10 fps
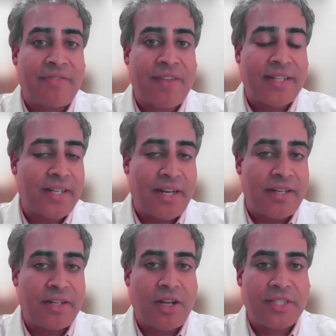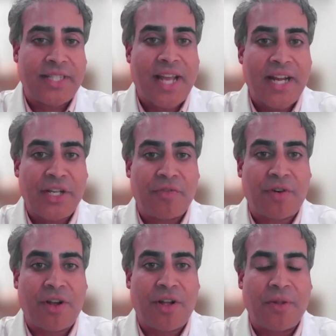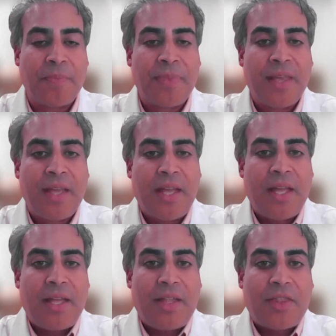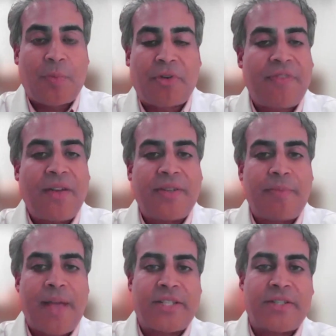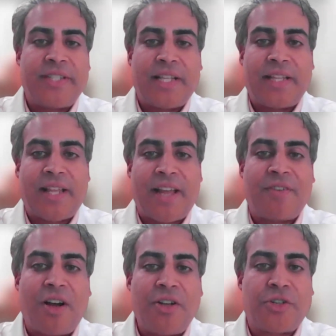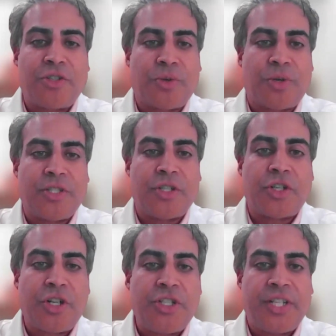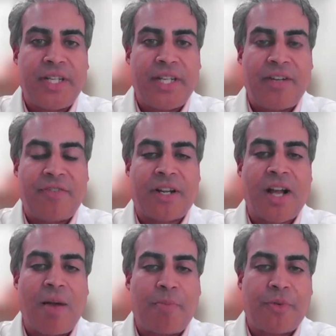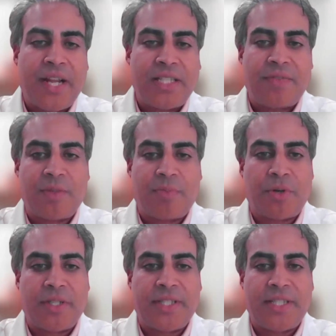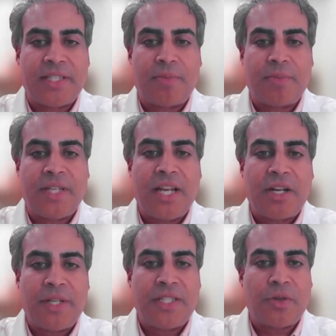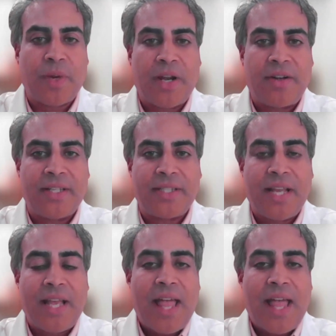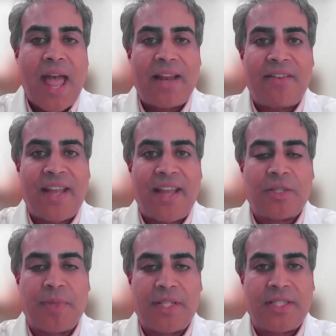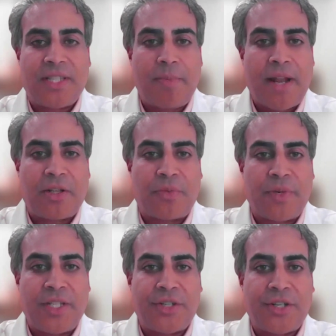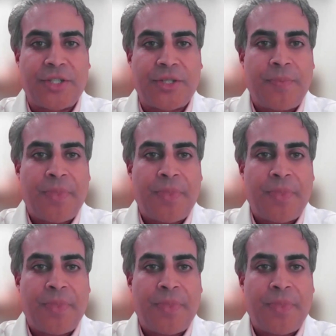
affected and on society overall. The profound impact on daily life underscores the urgent need for comprehensive support systems, increased awareness, and advancements in medical research.